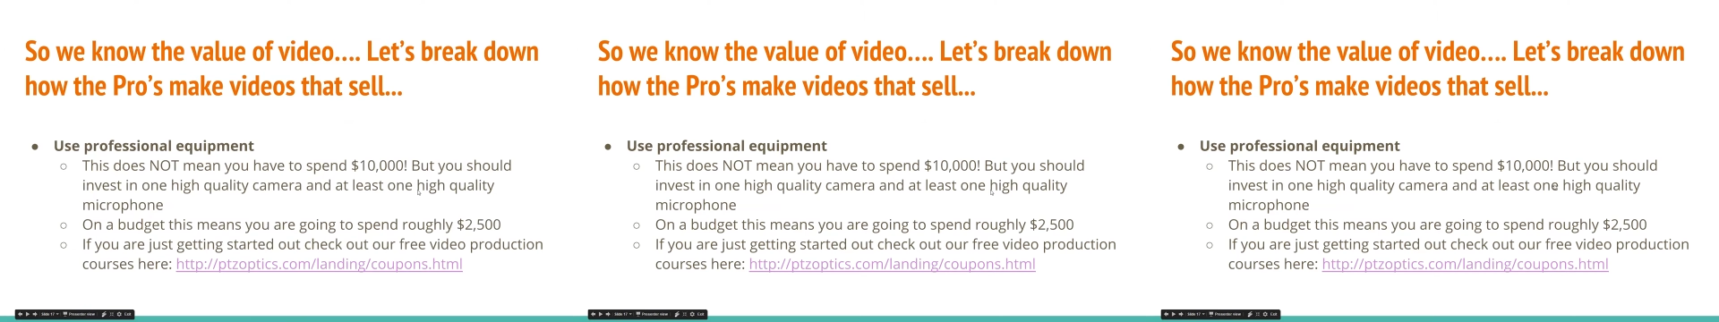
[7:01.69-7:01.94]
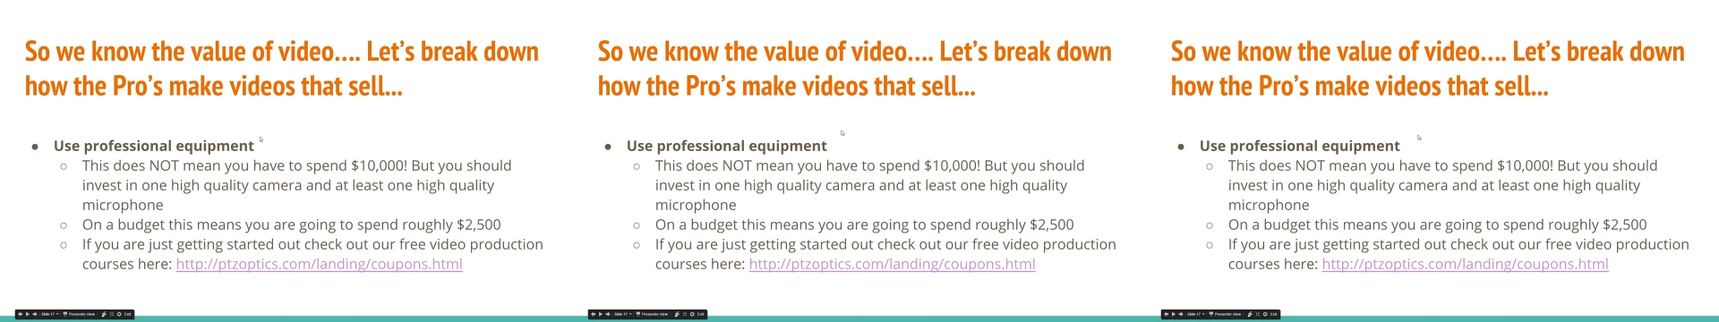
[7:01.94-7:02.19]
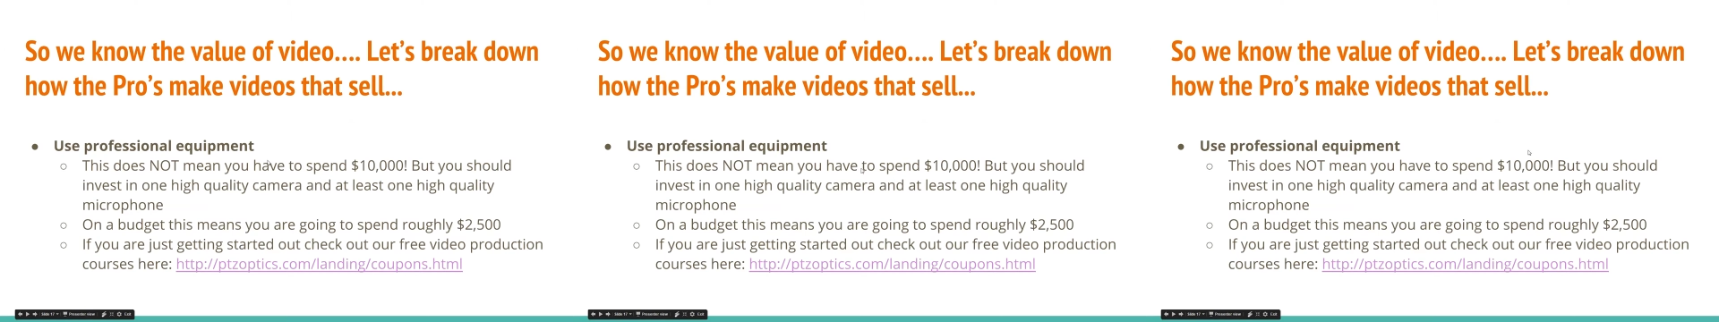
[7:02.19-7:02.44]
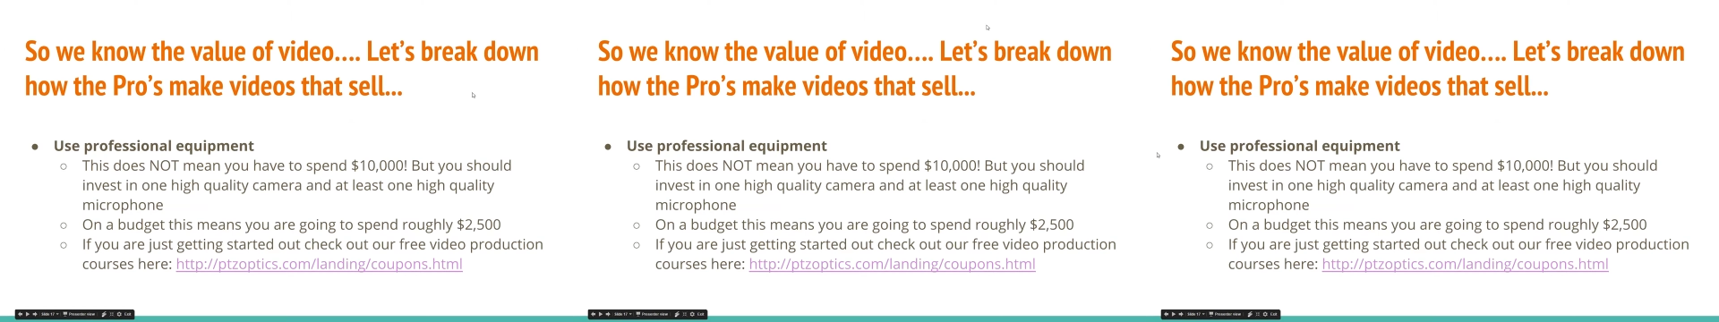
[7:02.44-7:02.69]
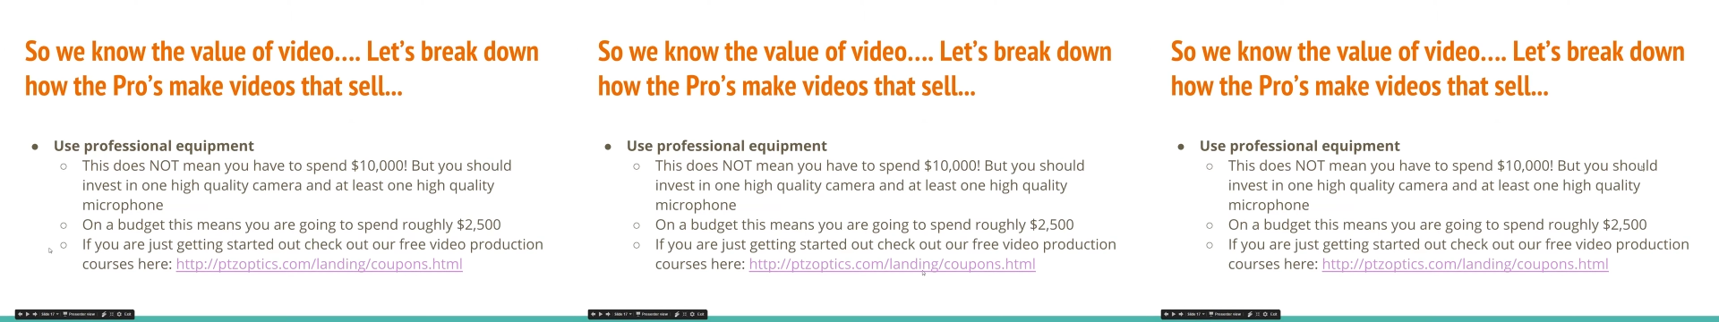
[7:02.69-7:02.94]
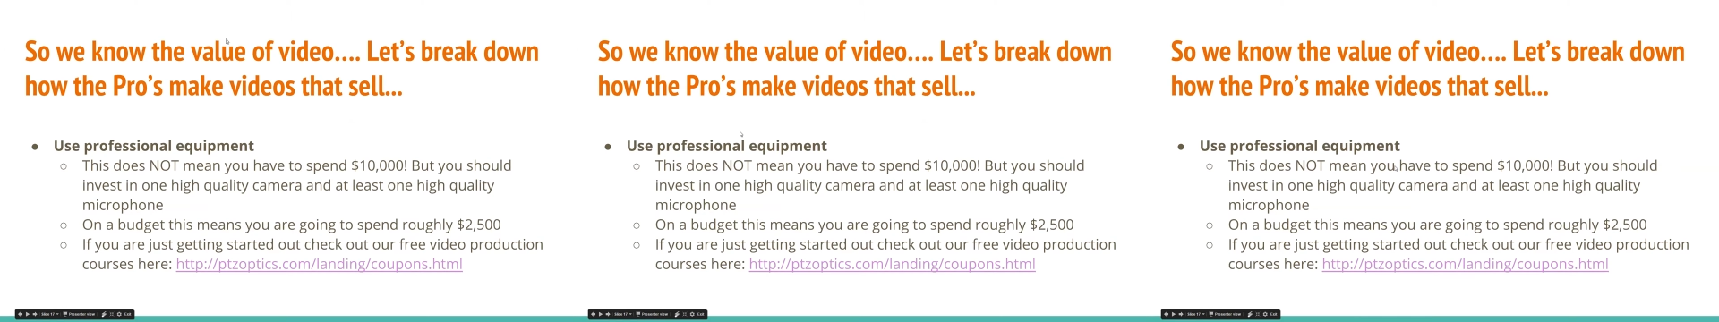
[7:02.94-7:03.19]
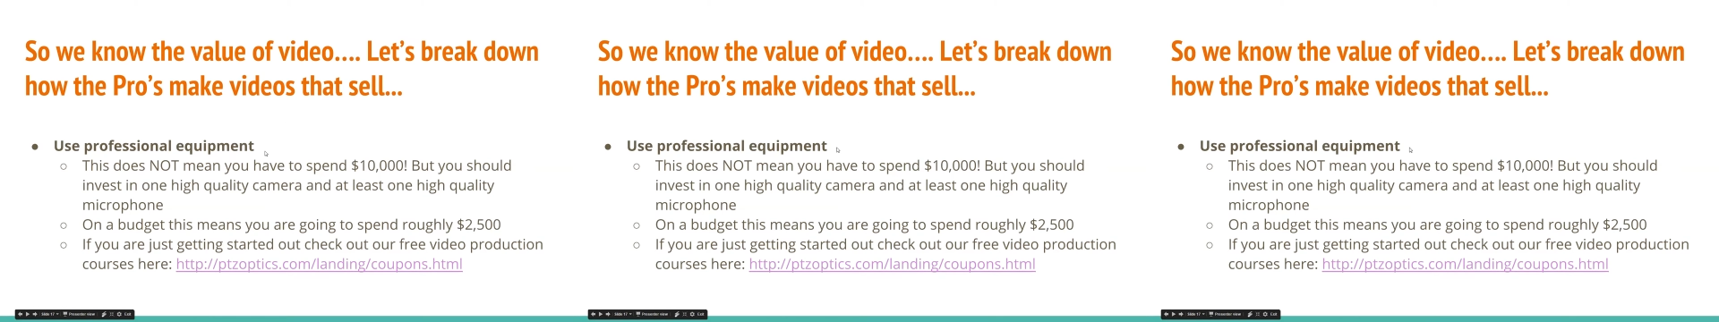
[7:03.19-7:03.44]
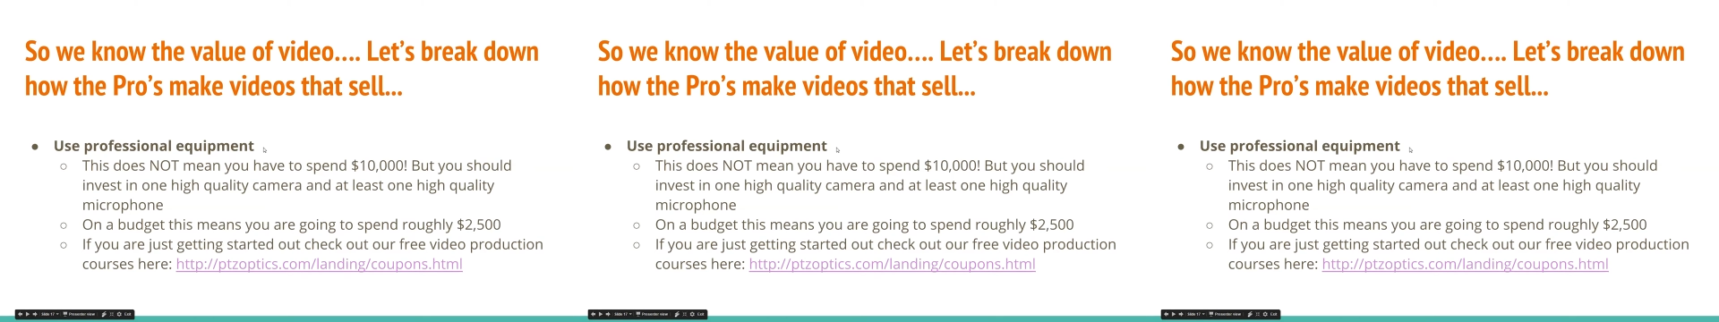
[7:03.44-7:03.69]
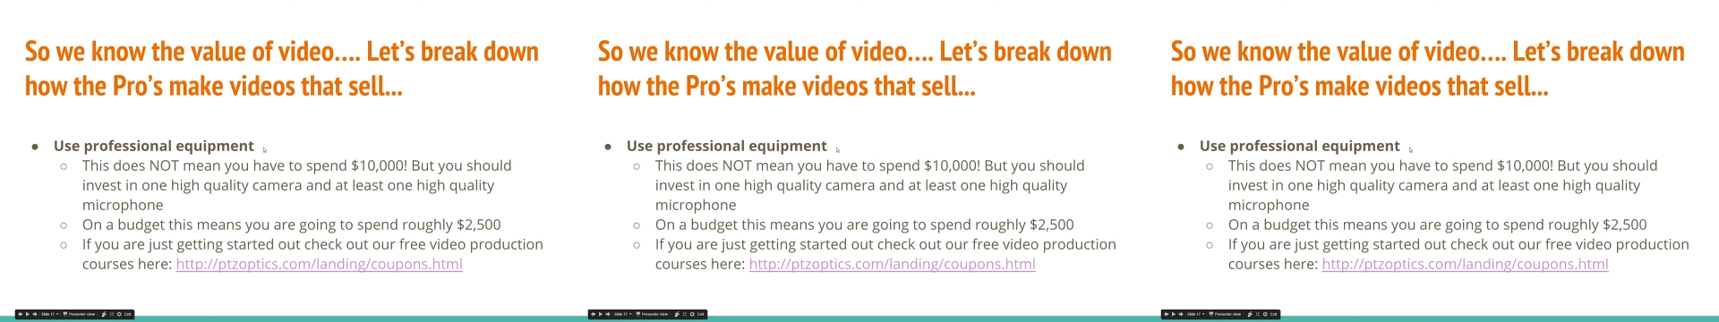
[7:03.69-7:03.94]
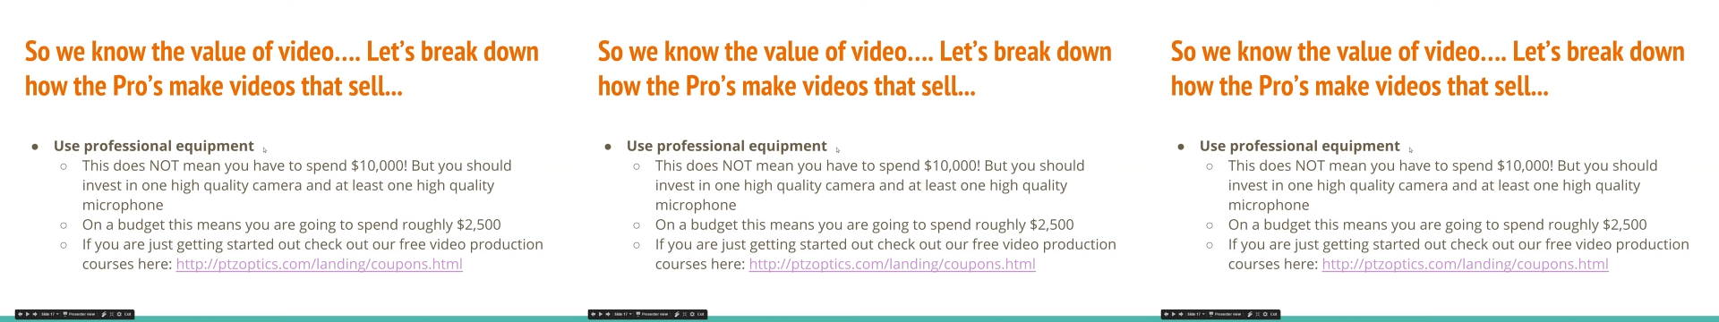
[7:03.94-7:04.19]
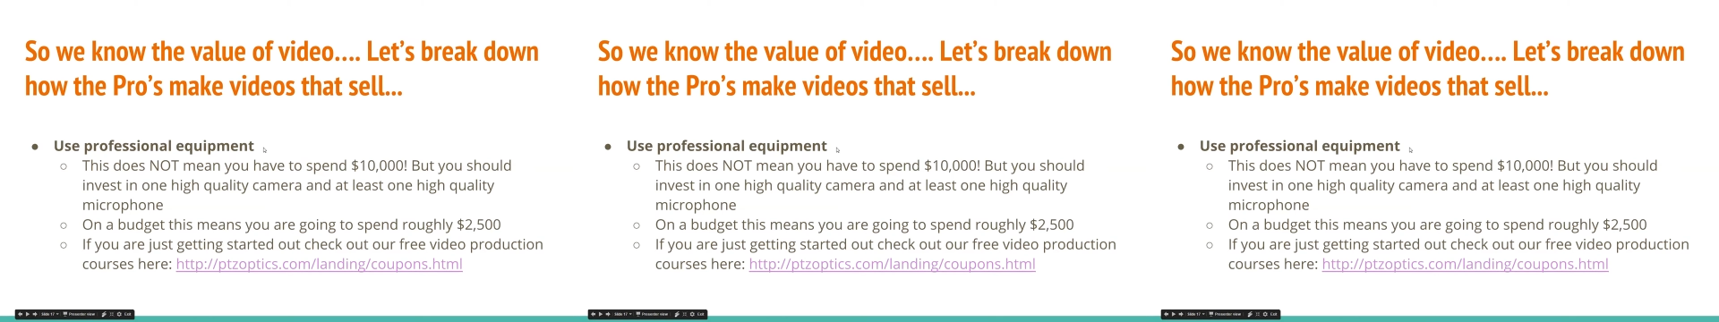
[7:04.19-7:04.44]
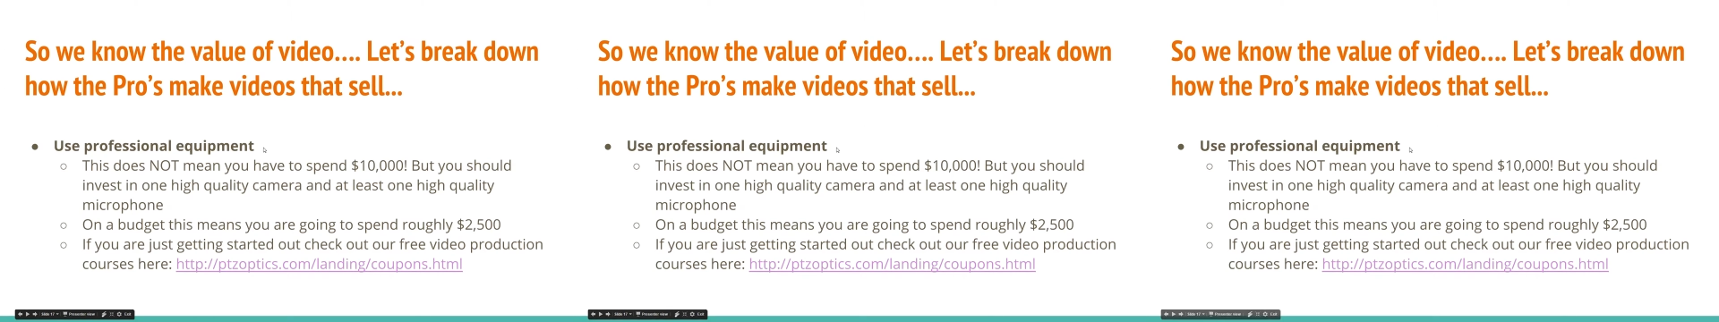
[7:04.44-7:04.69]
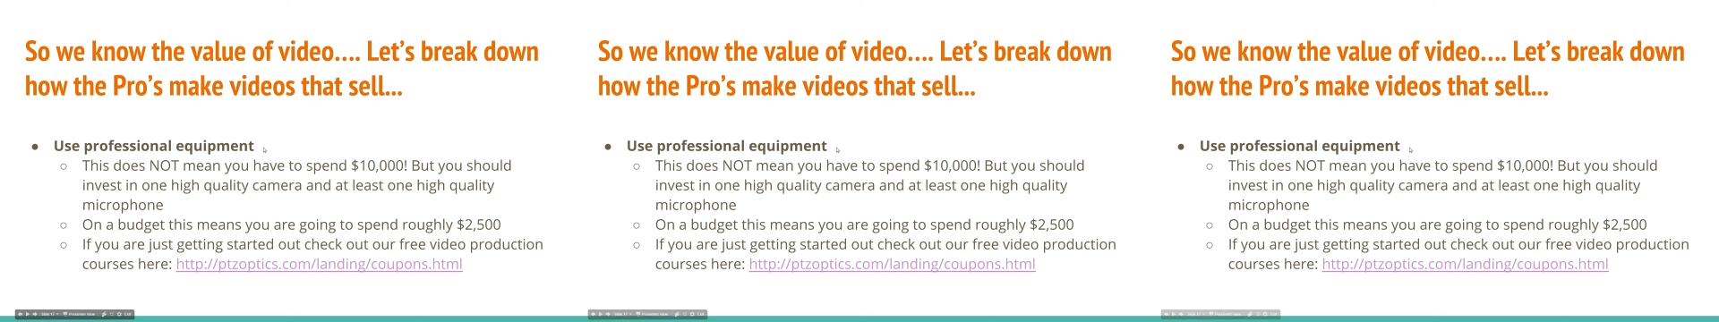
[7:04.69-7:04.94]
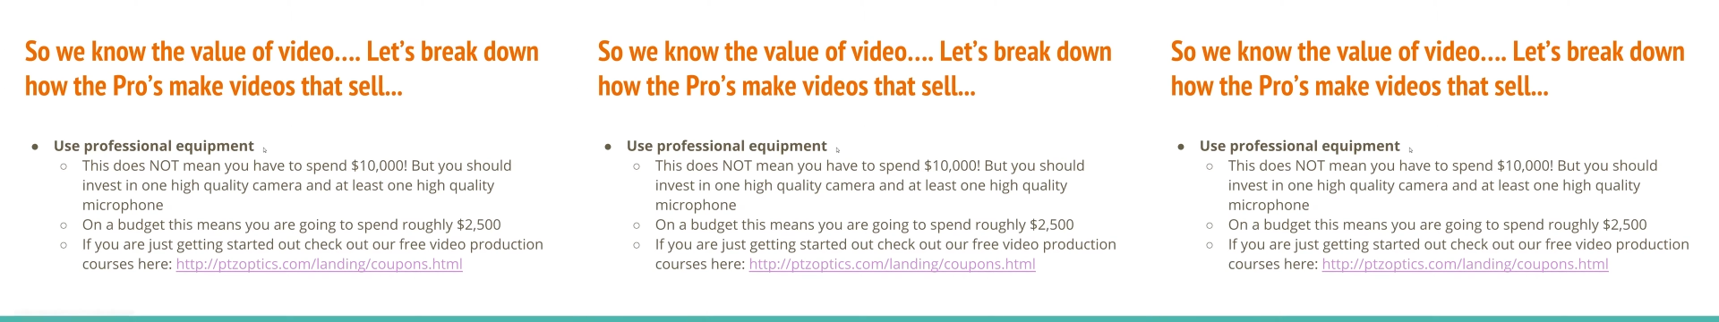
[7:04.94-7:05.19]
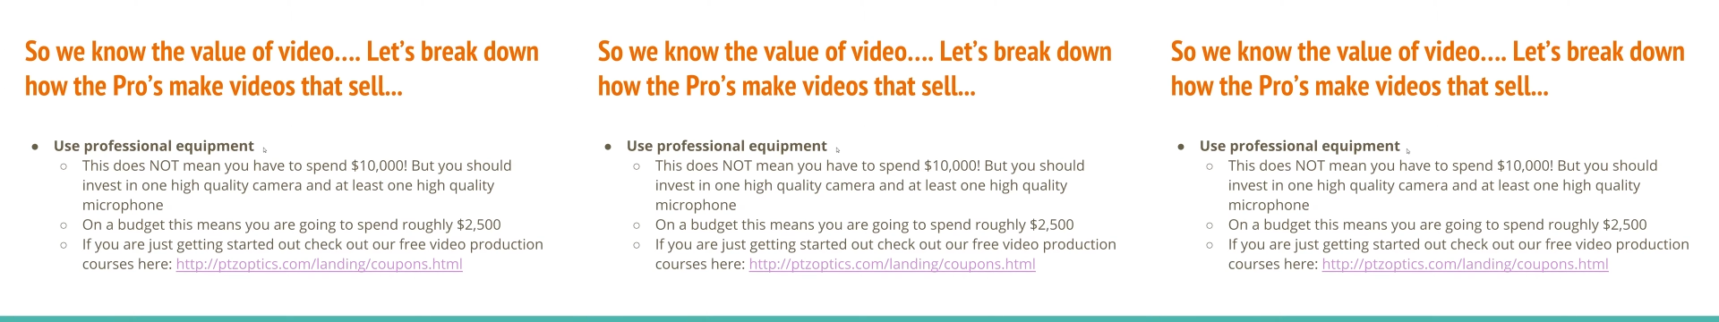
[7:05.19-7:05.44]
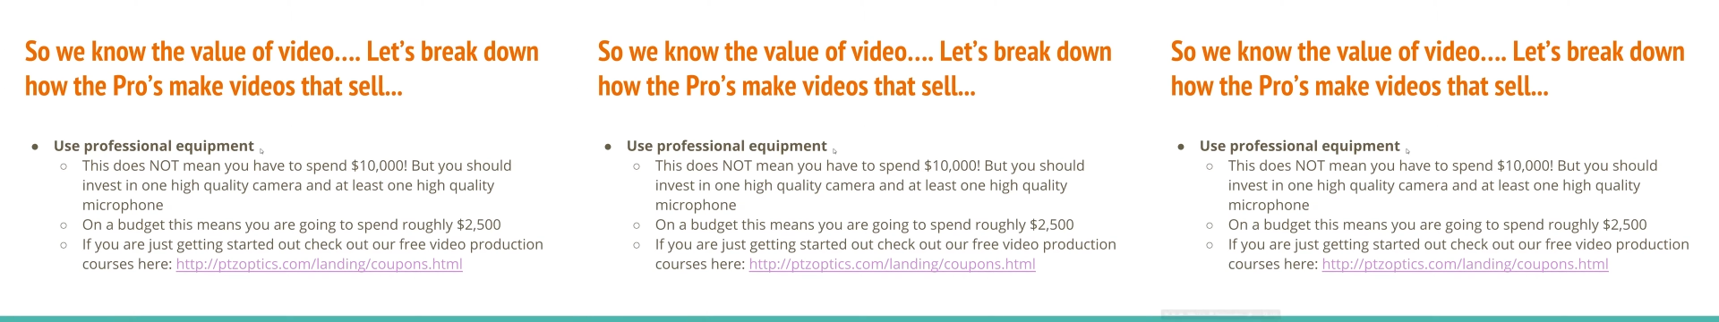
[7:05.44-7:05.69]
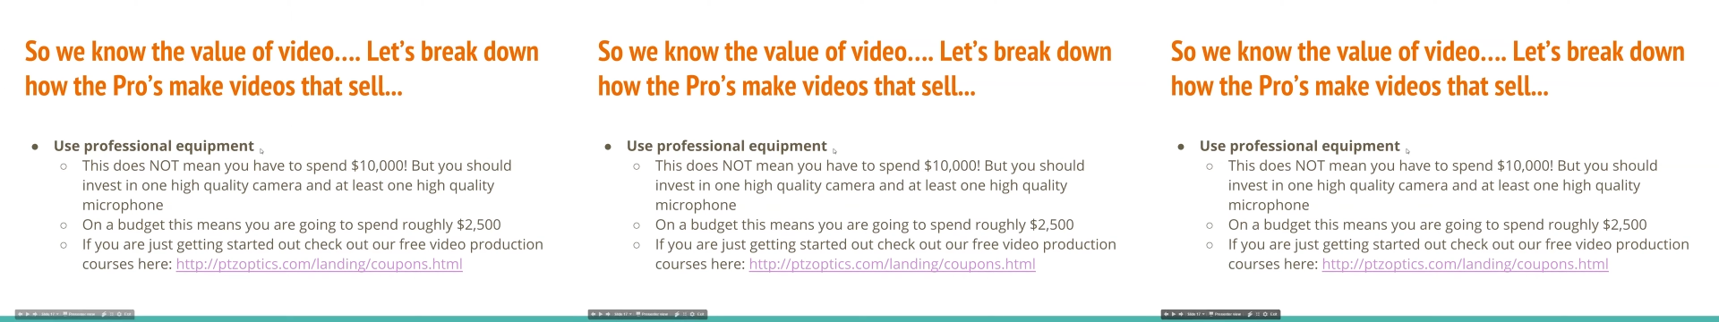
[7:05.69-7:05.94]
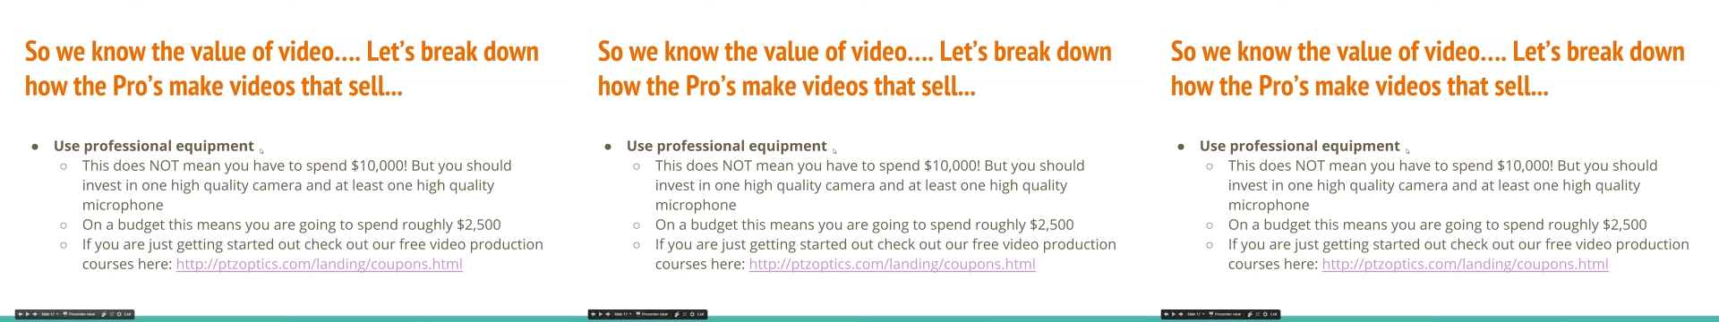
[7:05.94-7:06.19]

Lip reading: [unreadable: no face in view]